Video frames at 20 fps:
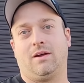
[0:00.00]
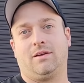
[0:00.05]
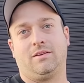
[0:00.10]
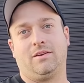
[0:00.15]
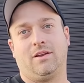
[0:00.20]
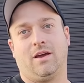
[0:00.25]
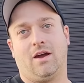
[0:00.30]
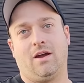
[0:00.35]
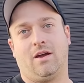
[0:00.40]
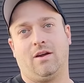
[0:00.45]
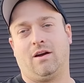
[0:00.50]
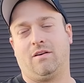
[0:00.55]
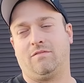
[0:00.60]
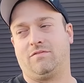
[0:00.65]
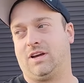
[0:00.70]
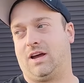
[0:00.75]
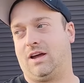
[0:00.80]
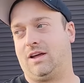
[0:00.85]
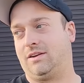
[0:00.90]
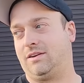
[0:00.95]
Okay. No, I've
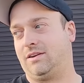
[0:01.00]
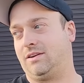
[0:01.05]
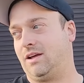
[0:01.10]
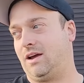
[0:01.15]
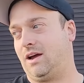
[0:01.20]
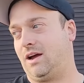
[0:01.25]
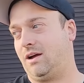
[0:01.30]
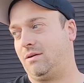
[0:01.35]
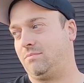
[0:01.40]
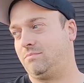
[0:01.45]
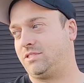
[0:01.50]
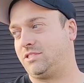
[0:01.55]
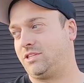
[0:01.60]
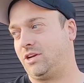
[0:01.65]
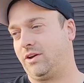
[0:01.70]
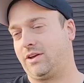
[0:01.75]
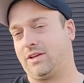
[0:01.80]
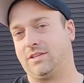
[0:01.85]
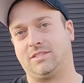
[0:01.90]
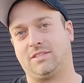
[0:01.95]
done um,
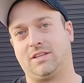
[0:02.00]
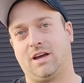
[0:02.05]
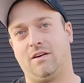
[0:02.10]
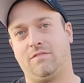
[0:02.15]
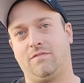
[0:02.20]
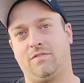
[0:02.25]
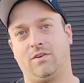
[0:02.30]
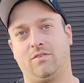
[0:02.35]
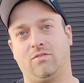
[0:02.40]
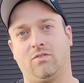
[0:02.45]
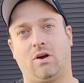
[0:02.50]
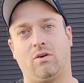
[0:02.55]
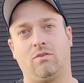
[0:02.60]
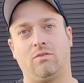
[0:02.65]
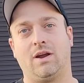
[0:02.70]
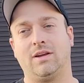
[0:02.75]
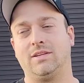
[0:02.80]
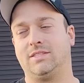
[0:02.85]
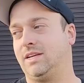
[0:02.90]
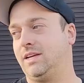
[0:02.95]
circuit stuff and roll
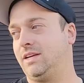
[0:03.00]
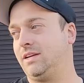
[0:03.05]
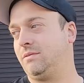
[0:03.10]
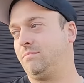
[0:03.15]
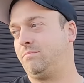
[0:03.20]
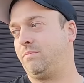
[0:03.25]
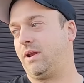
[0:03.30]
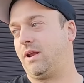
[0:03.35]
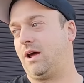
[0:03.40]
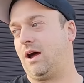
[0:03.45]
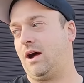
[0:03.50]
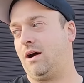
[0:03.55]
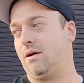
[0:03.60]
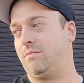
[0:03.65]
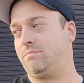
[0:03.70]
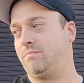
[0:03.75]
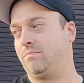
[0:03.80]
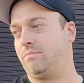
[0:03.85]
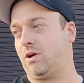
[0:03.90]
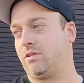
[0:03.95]
racing. Yeah. But
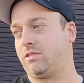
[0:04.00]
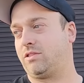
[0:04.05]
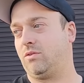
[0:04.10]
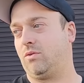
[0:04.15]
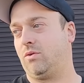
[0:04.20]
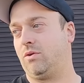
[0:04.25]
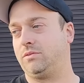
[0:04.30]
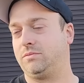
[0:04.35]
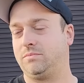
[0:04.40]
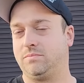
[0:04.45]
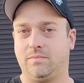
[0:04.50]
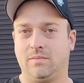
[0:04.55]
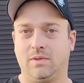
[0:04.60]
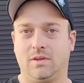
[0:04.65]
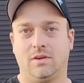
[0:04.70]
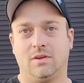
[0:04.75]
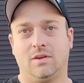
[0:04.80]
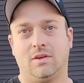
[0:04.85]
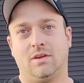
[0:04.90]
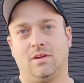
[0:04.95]
um, I thought
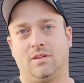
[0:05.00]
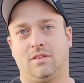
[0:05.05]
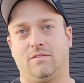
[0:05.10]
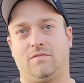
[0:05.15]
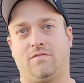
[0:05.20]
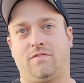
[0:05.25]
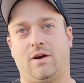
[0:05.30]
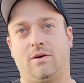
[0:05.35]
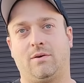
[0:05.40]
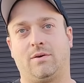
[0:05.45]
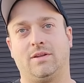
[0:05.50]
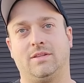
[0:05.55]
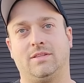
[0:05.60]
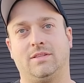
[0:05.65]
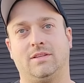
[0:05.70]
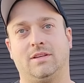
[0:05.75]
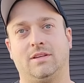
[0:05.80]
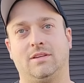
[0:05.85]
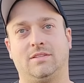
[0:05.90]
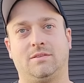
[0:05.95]
the
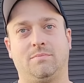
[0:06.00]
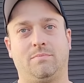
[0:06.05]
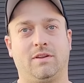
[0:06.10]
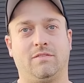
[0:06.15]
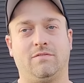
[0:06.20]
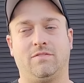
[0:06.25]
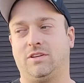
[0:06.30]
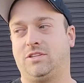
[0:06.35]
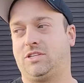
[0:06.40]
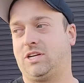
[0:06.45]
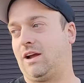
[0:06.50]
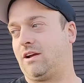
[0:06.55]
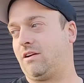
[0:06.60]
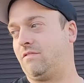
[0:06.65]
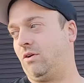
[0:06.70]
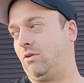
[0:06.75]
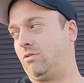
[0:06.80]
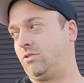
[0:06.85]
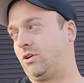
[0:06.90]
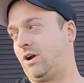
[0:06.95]
Falcon is a bit of a jack of
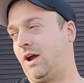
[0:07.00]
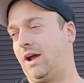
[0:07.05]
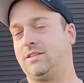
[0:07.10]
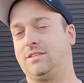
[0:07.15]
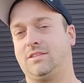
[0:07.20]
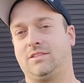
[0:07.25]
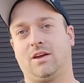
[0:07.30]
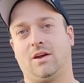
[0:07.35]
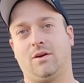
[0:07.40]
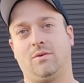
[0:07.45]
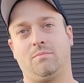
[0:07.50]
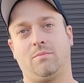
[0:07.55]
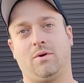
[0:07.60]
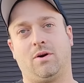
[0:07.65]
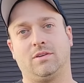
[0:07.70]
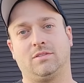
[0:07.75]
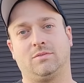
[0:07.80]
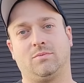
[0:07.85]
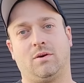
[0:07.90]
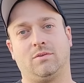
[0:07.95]
all trades, so we might
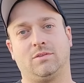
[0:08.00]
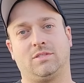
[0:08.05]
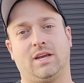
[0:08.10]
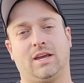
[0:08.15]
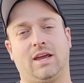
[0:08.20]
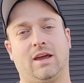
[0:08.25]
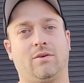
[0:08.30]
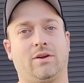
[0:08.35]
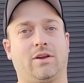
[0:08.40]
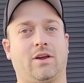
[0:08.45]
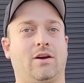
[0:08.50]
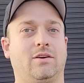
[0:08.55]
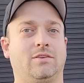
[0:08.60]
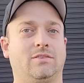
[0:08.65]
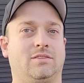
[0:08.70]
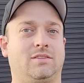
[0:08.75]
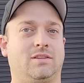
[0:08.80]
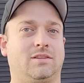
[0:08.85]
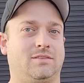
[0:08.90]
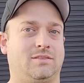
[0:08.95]
as well see how it goes.
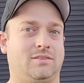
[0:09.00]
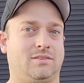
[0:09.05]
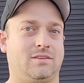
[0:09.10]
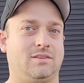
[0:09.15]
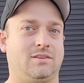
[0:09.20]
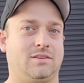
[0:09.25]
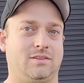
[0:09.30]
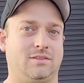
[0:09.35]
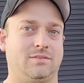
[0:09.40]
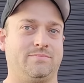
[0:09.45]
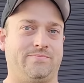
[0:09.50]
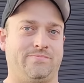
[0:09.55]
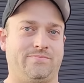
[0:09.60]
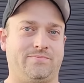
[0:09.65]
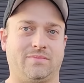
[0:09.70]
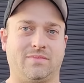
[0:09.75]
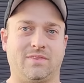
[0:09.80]
Awesome.